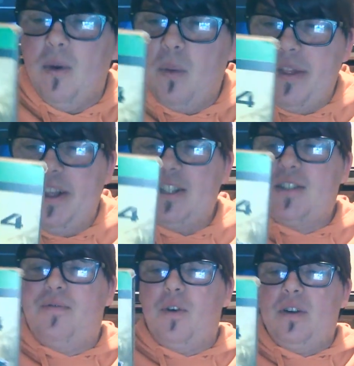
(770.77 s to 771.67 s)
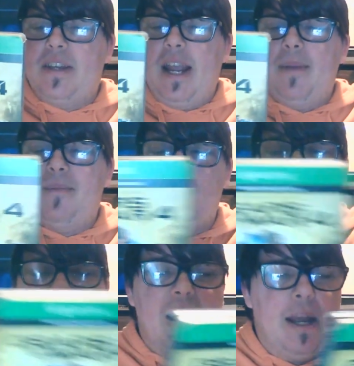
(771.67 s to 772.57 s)
when this game
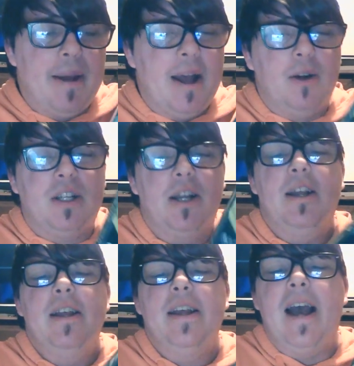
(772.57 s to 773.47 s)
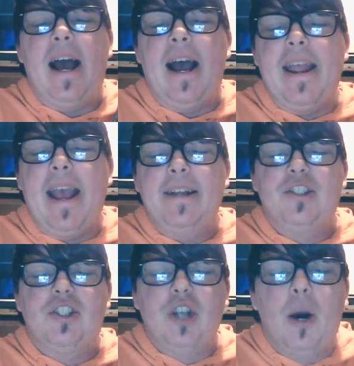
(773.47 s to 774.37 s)
first came out, I had
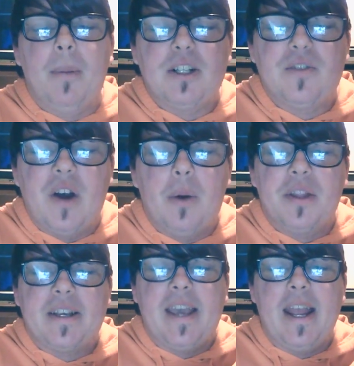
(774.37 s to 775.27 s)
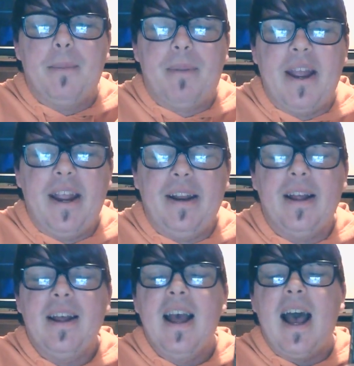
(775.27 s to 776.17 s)
so much fun with the campaign.
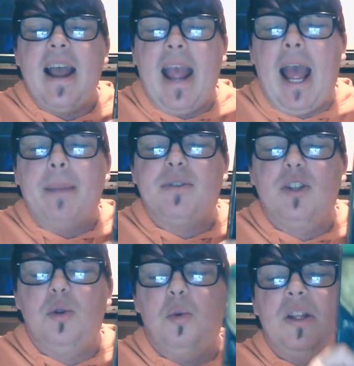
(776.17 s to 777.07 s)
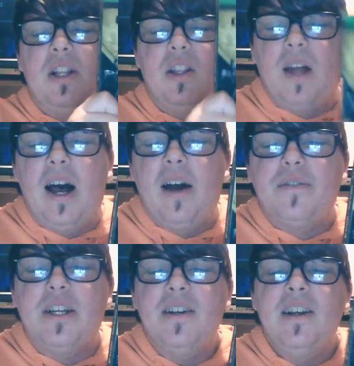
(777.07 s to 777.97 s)
I absolutely
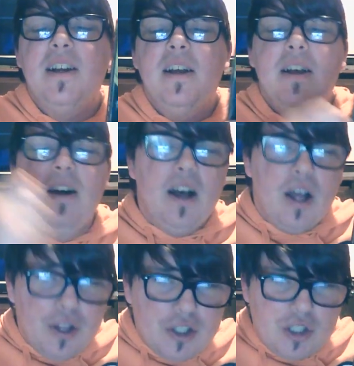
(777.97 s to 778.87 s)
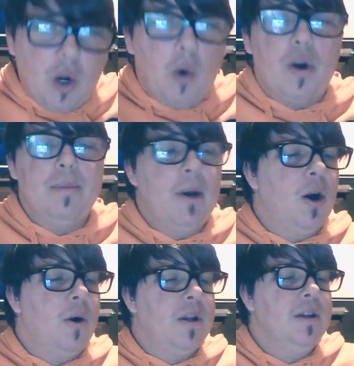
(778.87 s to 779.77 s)
loved the story
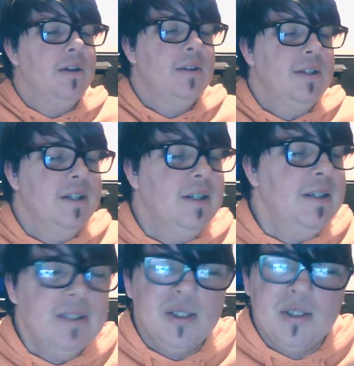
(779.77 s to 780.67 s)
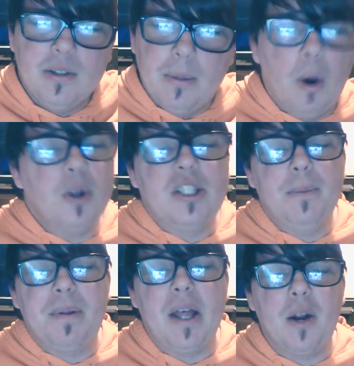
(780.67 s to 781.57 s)
mode. The
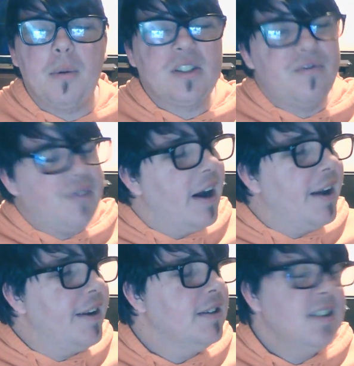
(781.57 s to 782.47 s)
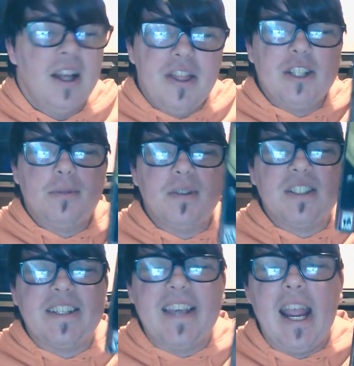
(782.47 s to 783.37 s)
multiplayer was fun. This was
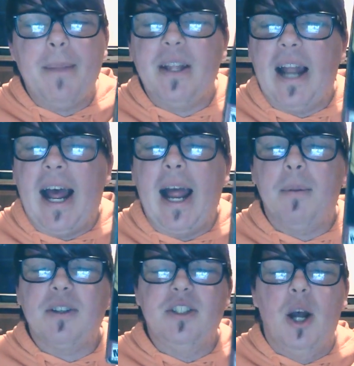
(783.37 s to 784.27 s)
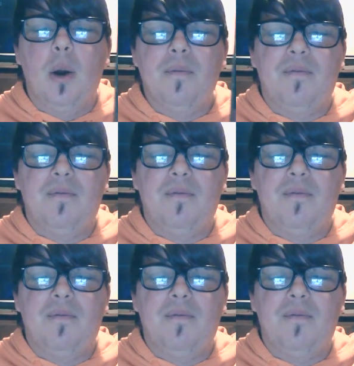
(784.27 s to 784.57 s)
a game that I was known